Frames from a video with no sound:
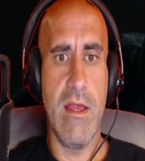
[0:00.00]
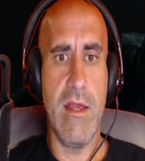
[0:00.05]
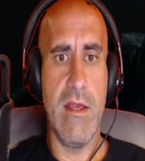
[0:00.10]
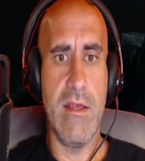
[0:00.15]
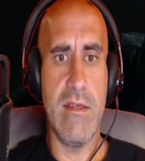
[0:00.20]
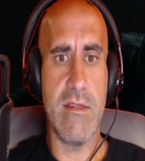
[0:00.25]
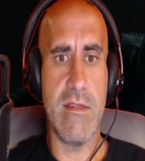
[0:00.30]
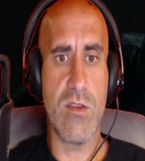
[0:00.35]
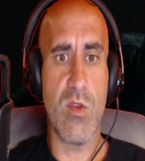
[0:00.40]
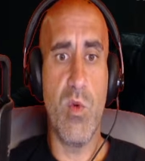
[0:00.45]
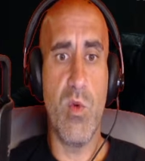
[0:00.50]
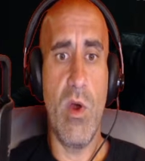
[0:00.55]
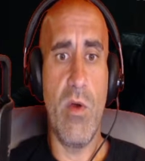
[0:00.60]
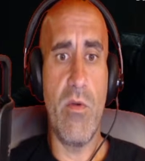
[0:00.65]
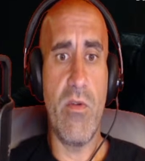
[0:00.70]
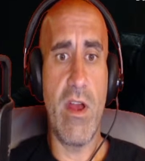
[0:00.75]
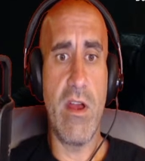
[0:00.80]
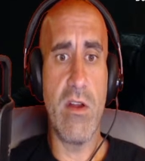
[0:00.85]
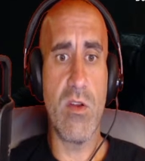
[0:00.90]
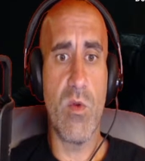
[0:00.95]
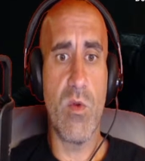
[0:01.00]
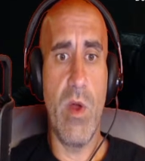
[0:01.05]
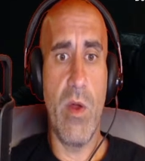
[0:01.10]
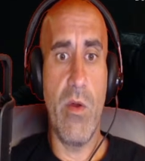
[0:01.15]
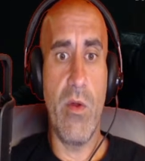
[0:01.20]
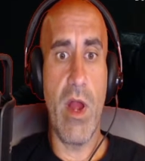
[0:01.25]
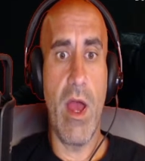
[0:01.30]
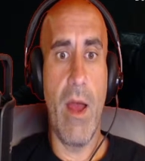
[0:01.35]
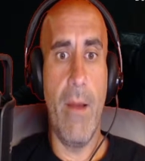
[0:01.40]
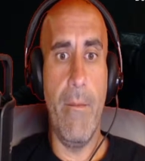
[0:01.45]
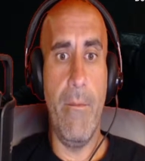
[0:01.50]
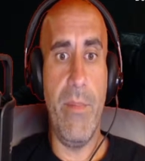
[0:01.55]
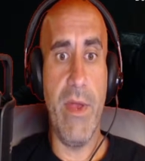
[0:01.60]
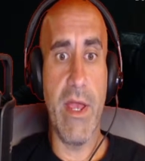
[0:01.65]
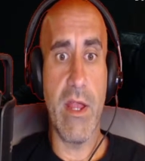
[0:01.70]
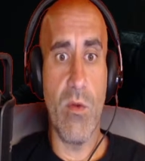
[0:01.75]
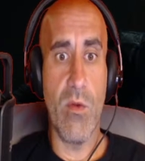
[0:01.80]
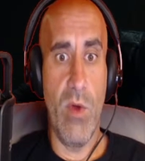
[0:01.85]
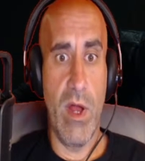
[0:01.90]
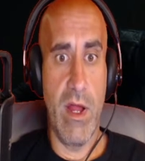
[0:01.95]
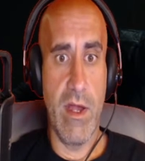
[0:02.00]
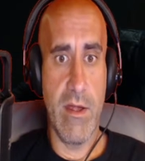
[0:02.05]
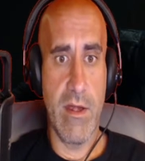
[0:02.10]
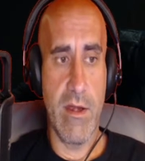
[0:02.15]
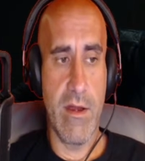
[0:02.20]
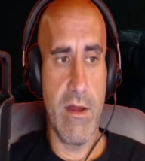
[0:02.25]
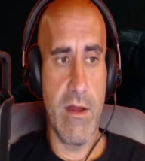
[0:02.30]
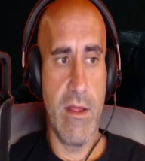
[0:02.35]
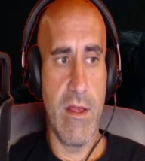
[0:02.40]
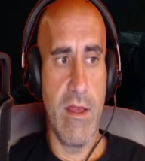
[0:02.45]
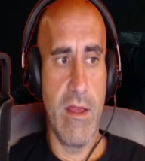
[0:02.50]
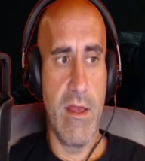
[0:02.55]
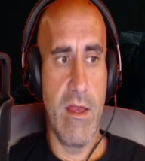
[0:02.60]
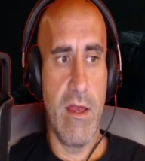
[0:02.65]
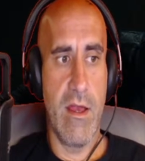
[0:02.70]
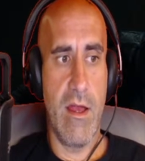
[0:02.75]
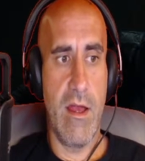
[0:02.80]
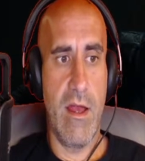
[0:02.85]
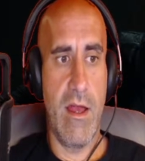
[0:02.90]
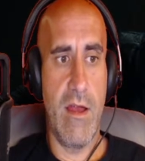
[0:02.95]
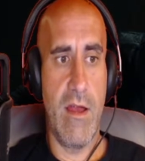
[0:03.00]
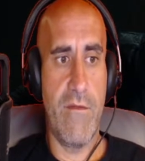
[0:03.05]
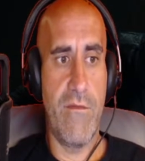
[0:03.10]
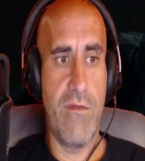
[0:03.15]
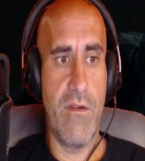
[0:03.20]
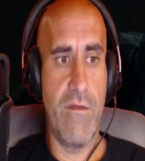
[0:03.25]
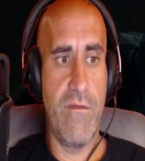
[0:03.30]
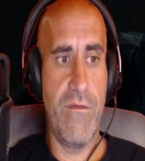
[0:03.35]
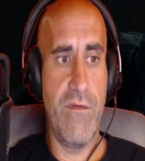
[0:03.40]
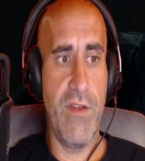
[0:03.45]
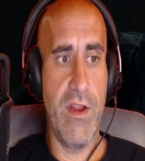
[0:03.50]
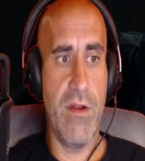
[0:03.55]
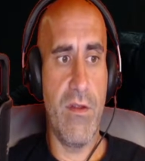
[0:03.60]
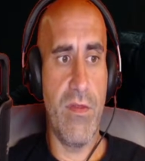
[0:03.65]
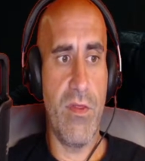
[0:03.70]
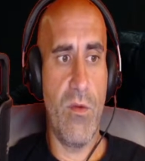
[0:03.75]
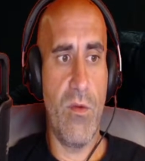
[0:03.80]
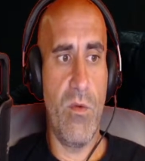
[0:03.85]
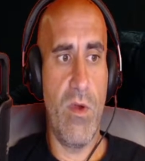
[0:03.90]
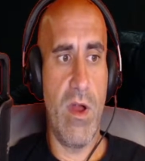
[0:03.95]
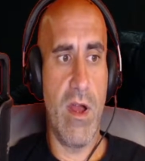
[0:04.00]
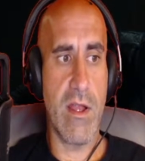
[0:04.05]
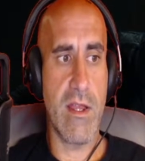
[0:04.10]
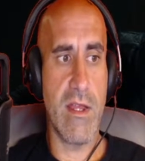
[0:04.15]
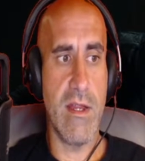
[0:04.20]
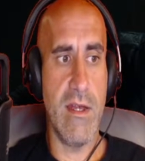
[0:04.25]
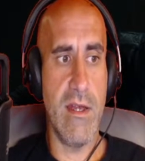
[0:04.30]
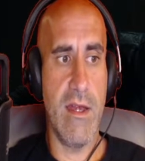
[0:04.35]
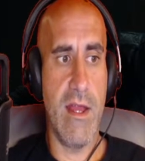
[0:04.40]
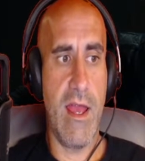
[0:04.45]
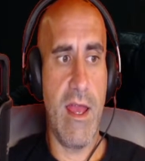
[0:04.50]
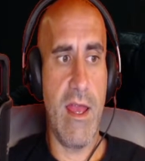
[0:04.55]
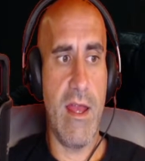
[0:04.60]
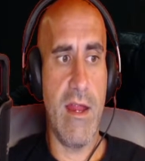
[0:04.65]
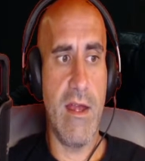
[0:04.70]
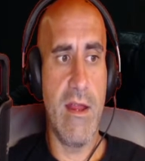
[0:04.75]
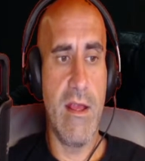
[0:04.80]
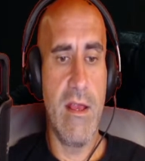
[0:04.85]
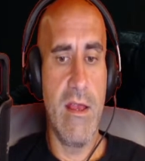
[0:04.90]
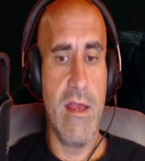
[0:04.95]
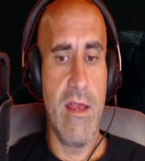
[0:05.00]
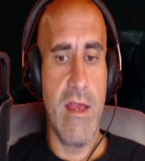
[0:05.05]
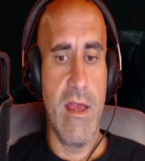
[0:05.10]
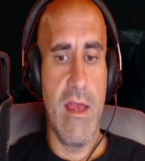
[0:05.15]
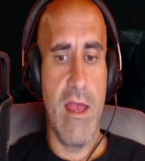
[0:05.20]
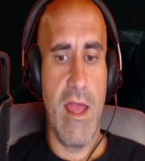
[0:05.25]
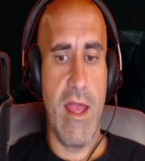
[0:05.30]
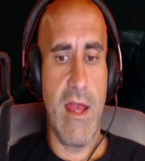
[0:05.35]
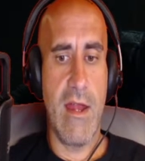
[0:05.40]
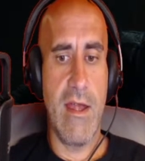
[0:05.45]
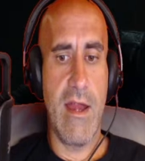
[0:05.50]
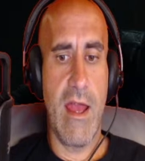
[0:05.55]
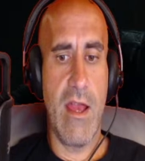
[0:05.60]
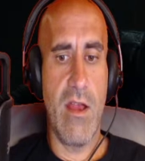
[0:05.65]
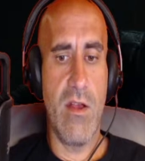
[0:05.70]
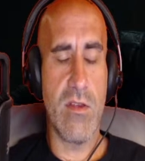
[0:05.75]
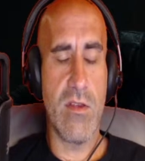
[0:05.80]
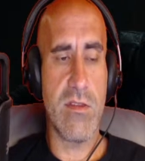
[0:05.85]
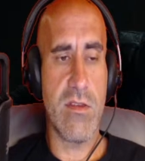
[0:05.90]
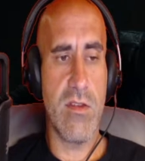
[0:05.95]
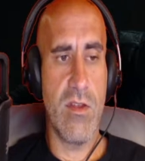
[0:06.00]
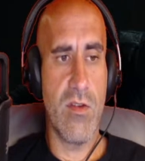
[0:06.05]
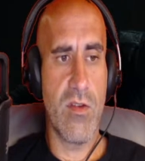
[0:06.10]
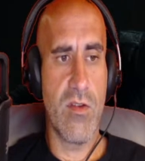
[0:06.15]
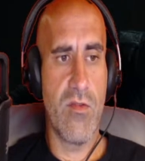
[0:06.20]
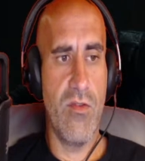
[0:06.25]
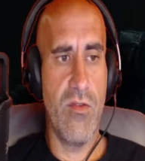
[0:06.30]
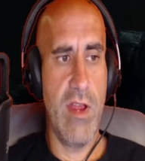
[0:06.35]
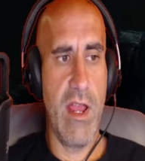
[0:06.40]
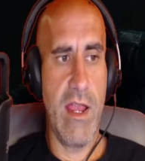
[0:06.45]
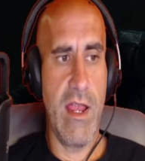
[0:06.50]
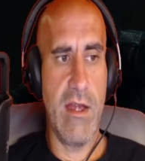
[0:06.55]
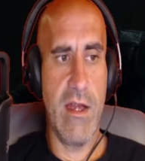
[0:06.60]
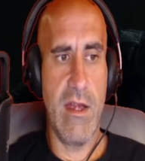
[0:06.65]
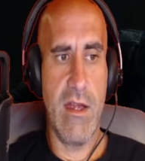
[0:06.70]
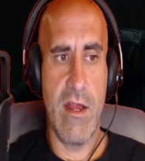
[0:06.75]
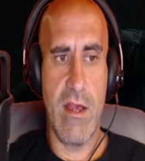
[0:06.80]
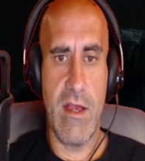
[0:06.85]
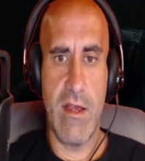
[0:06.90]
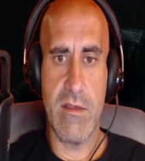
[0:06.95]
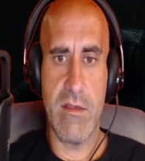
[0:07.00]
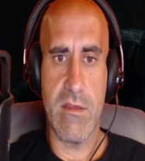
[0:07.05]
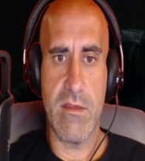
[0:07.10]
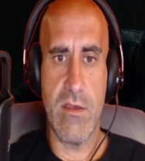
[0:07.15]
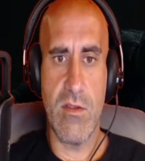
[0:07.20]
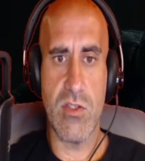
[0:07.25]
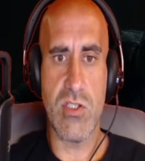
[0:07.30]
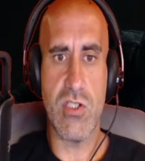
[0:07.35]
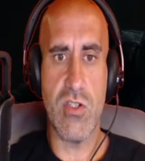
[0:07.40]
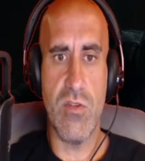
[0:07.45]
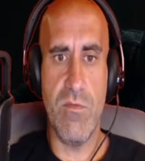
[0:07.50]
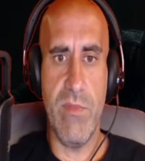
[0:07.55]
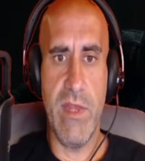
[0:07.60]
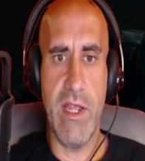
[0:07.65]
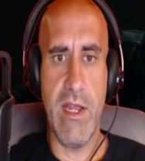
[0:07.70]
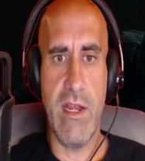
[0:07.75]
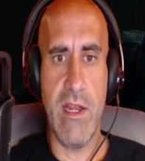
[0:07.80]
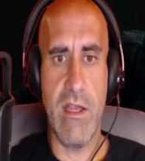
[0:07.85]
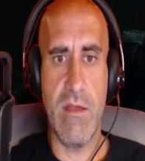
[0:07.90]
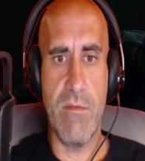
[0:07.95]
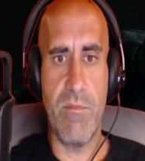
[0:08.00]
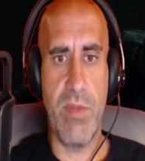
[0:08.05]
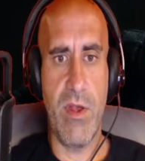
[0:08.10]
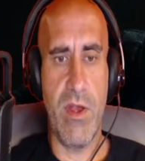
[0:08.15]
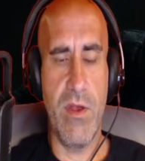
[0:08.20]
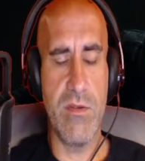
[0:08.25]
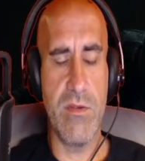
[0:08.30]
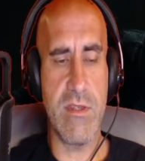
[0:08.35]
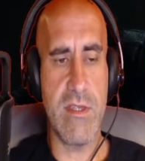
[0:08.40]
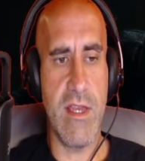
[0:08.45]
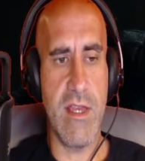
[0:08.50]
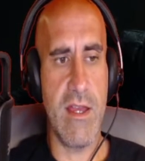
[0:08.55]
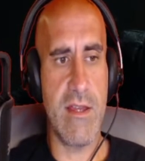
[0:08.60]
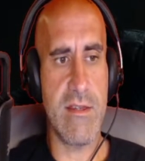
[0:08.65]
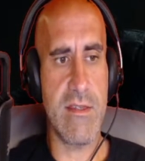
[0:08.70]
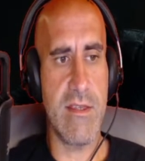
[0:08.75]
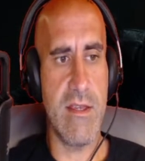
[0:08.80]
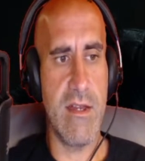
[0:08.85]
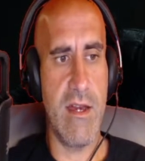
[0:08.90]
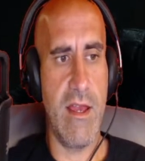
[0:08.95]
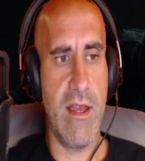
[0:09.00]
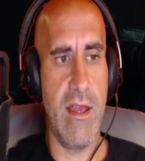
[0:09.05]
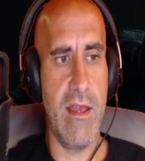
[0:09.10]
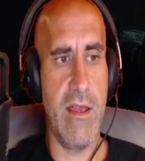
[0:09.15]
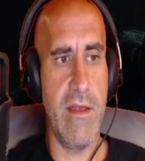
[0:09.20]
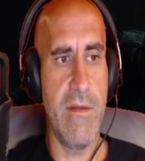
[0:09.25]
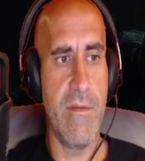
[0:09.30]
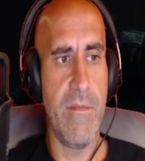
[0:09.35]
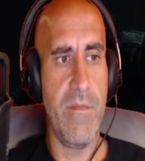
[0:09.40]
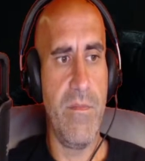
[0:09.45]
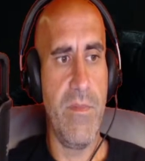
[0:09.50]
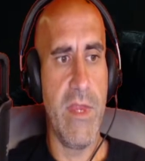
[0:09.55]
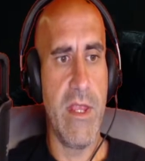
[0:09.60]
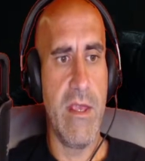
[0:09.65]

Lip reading: is quote unquote a big one for Fear the Walking Dead. And I also created a social media post yesterday